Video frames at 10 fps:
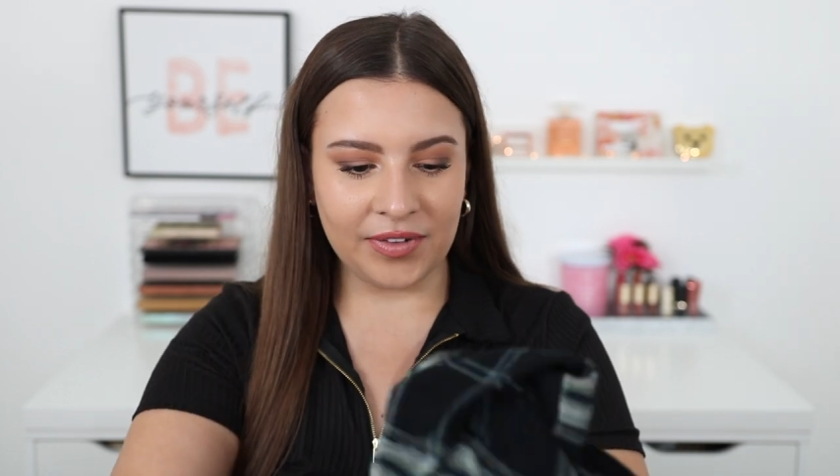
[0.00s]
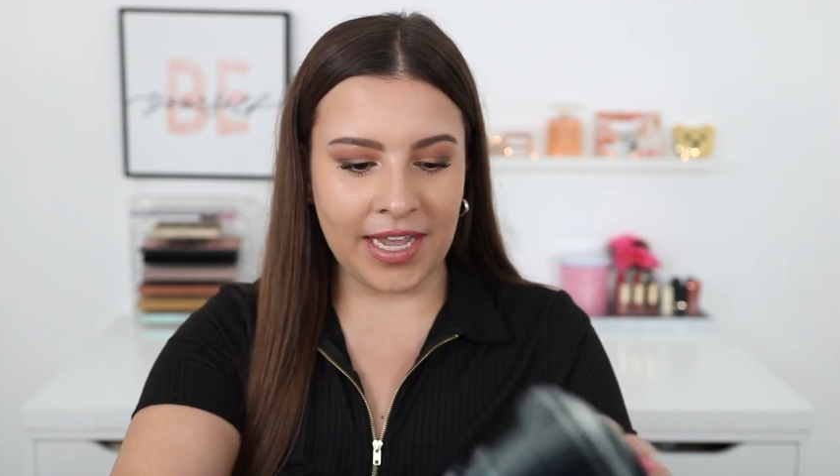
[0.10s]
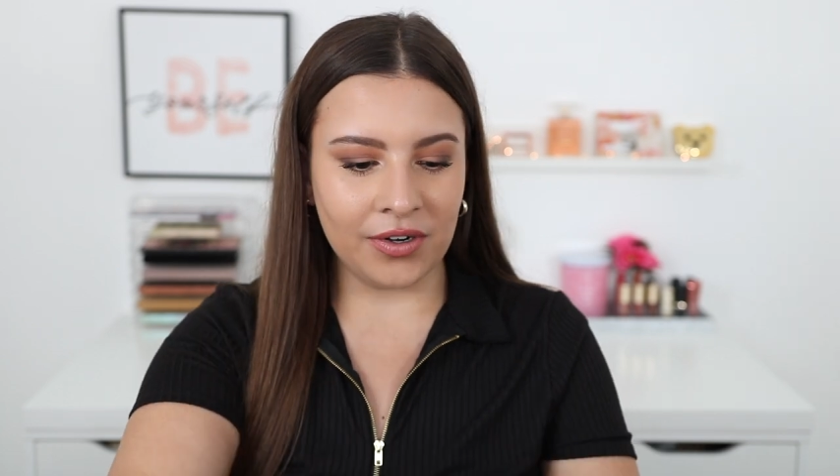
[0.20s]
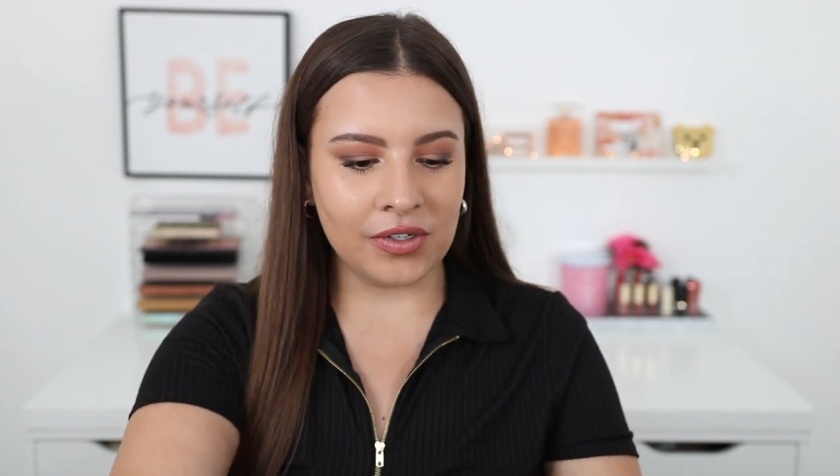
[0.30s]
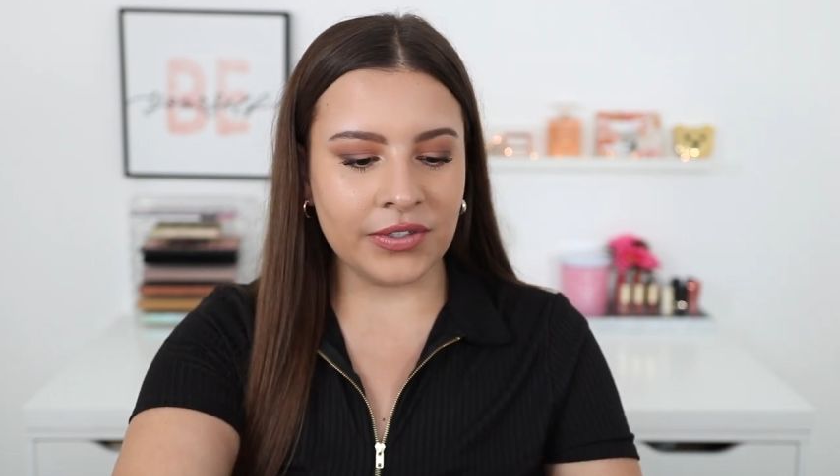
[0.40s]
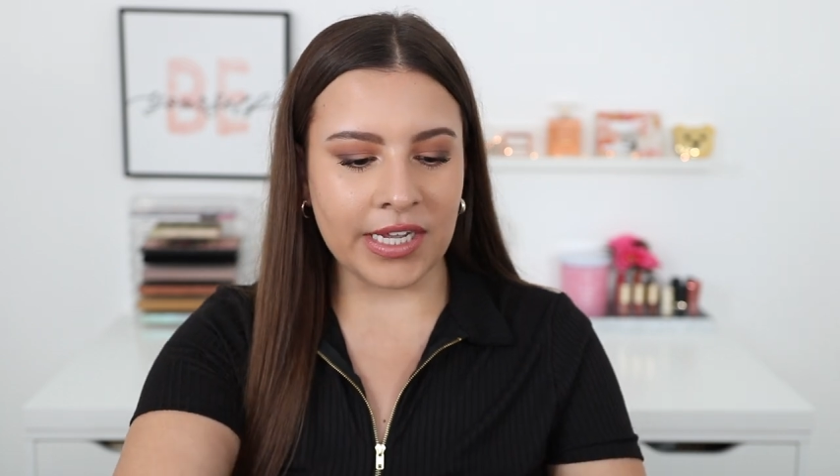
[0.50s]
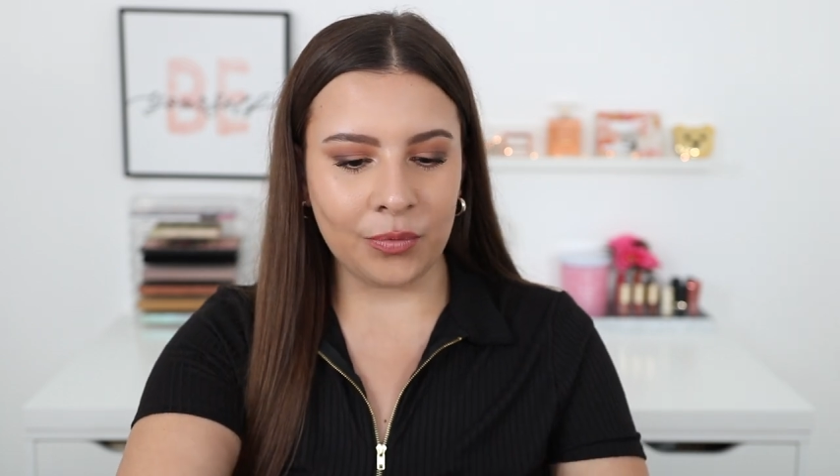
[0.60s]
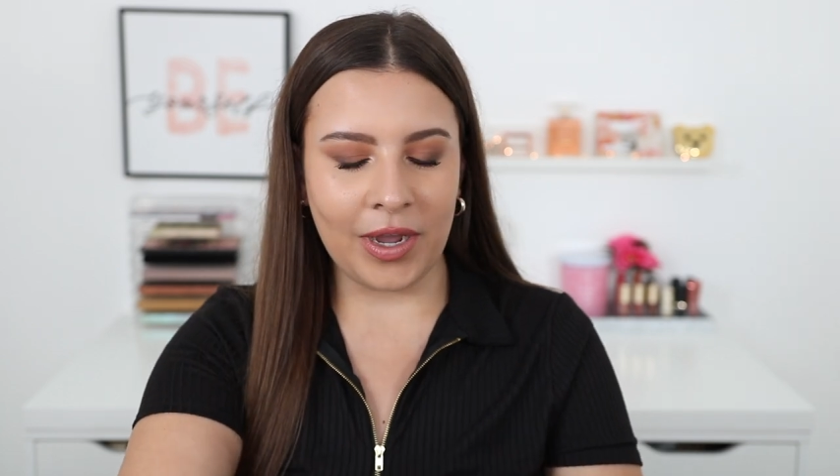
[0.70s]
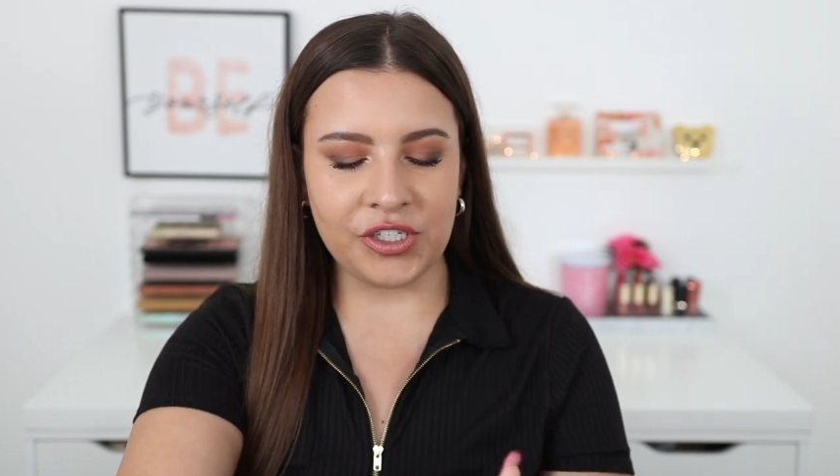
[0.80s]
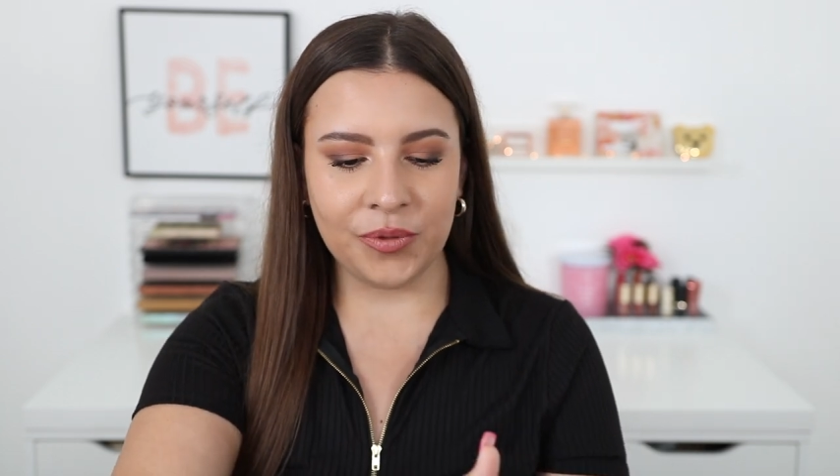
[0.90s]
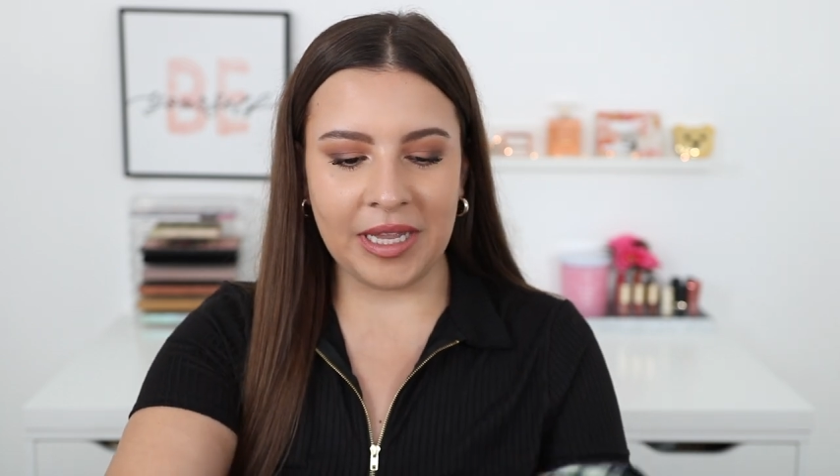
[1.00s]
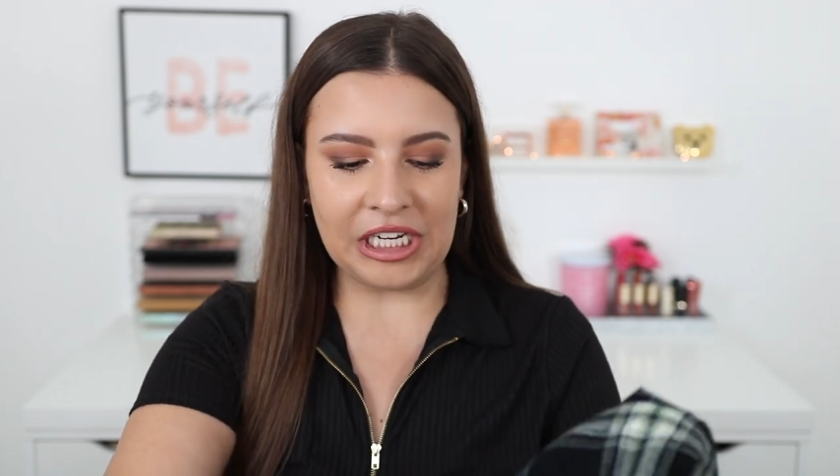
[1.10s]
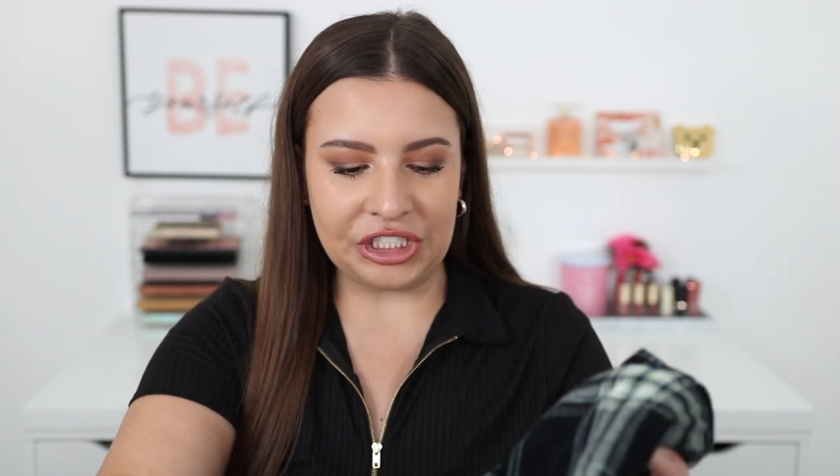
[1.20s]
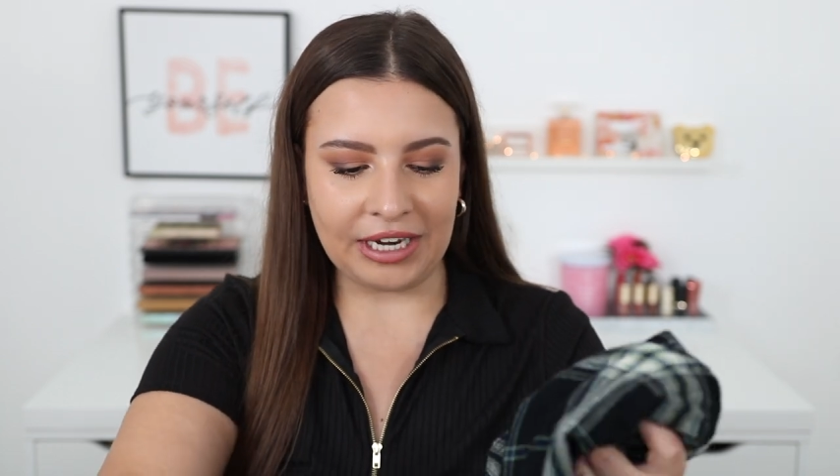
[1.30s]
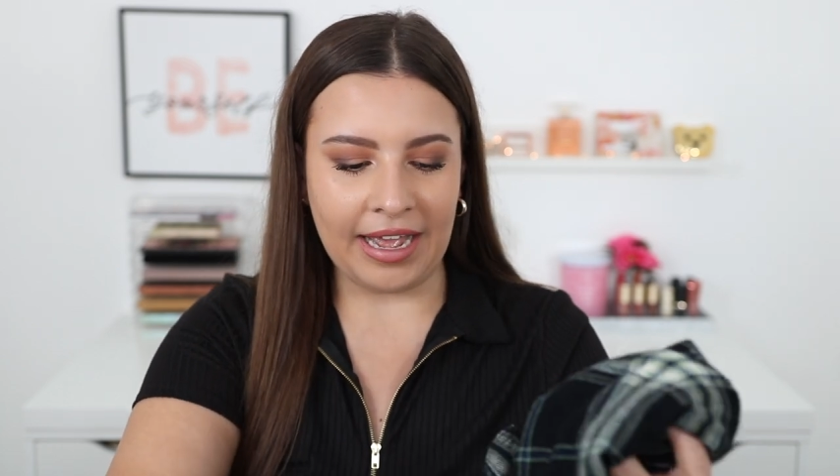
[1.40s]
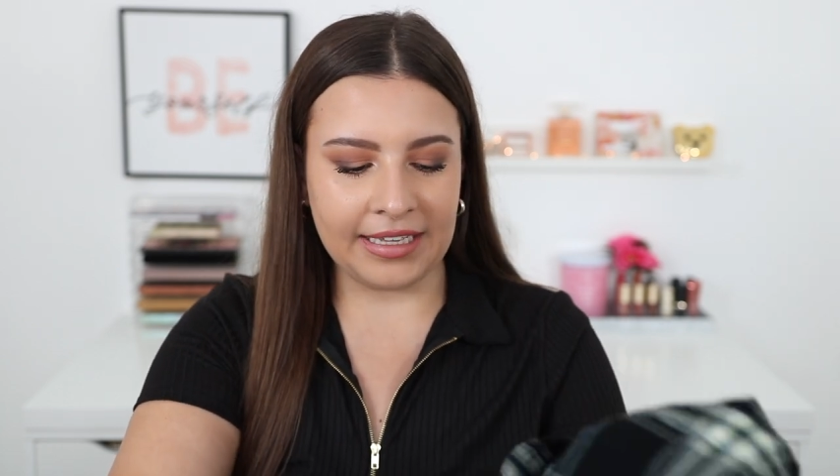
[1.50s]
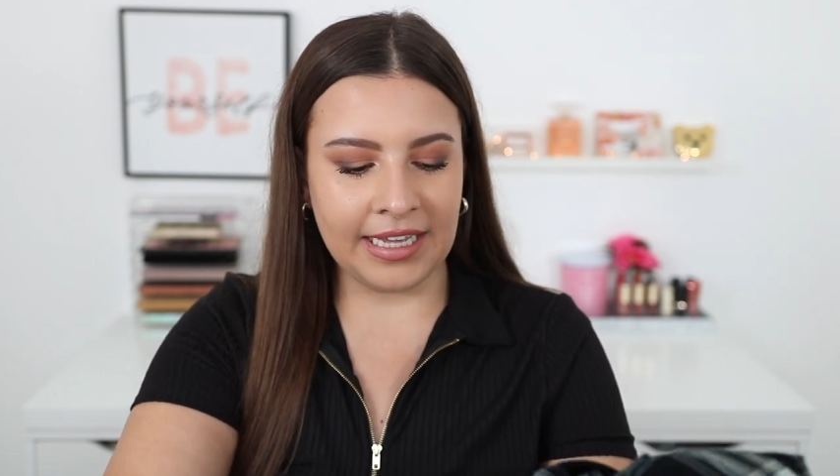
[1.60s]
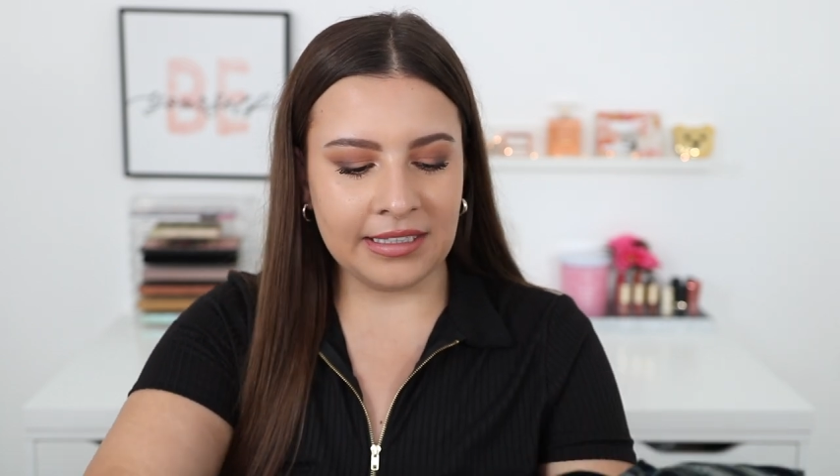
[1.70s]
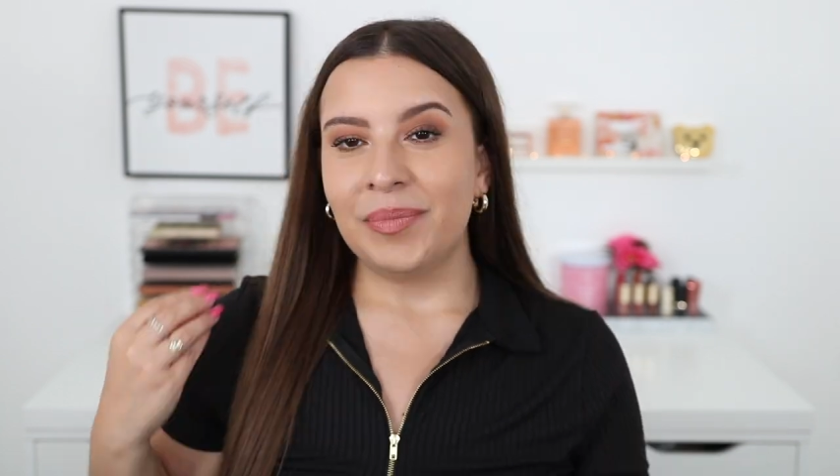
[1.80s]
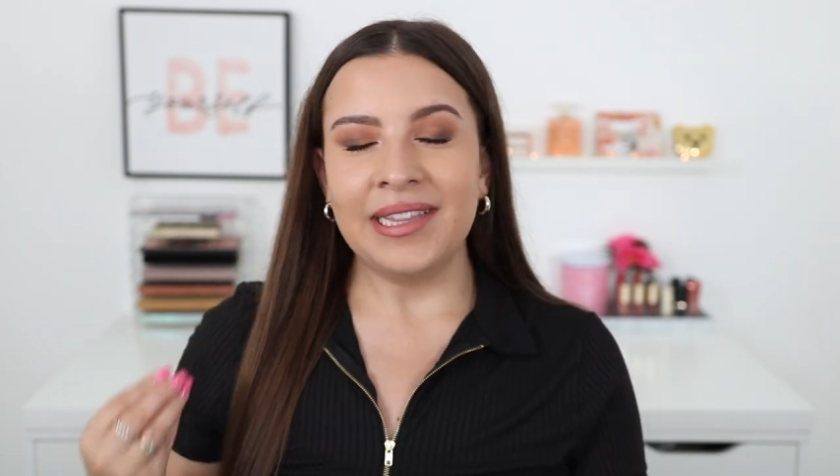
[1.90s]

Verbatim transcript: flannels and way too many jackets,